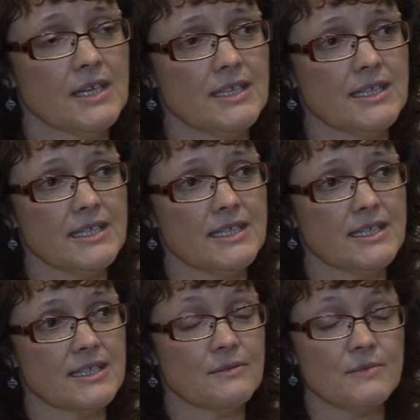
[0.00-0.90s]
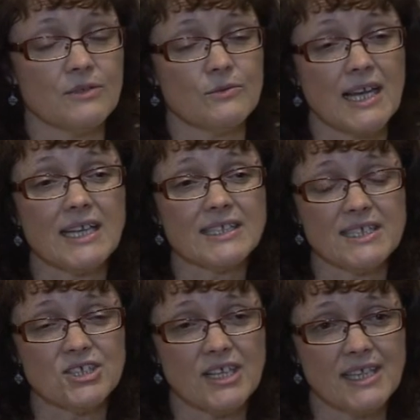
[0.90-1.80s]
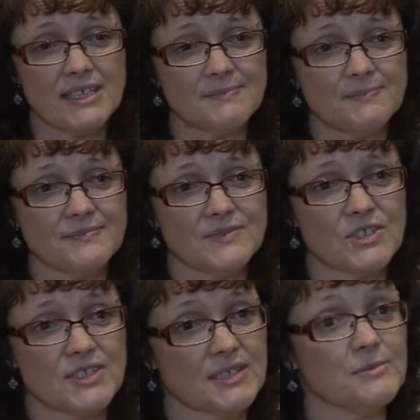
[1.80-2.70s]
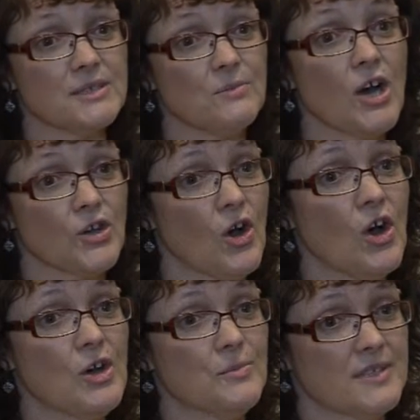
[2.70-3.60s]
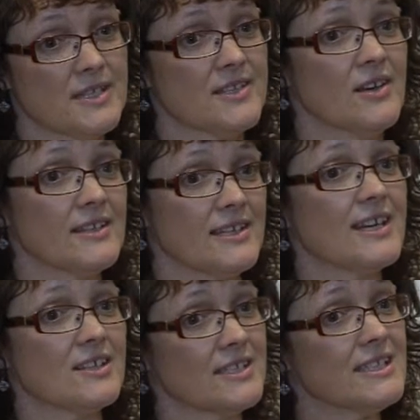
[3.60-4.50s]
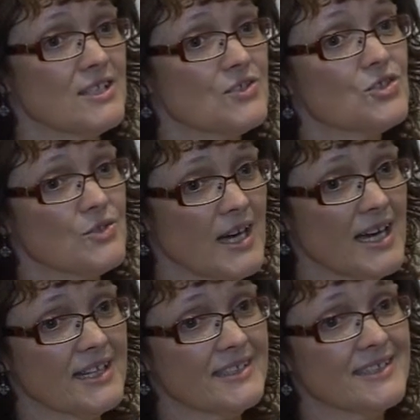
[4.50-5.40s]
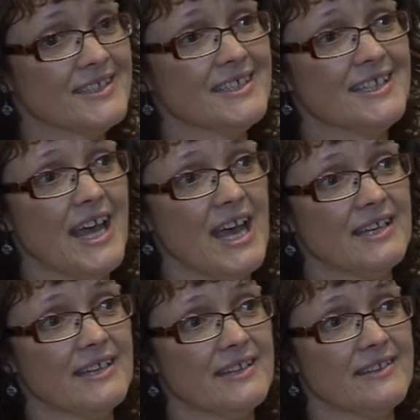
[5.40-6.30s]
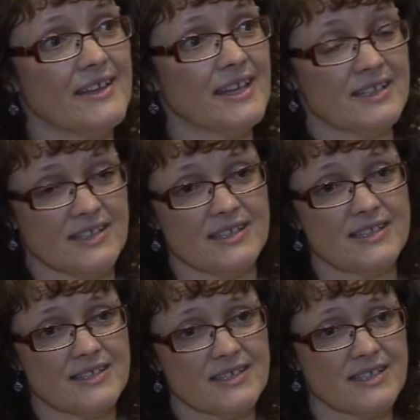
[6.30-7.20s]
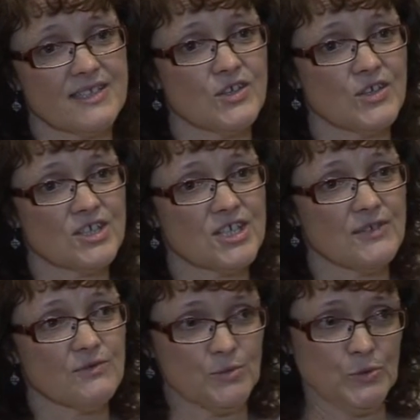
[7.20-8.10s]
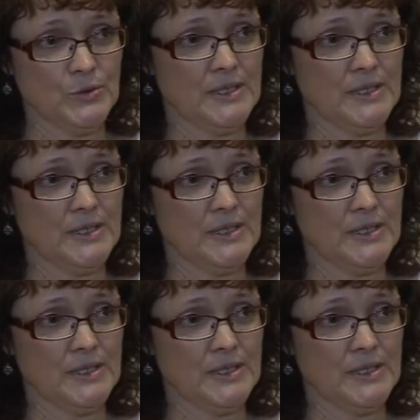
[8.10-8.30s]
it can be a reality check. So somebody might go home and decide that it actually is too hard and that it's not achievable.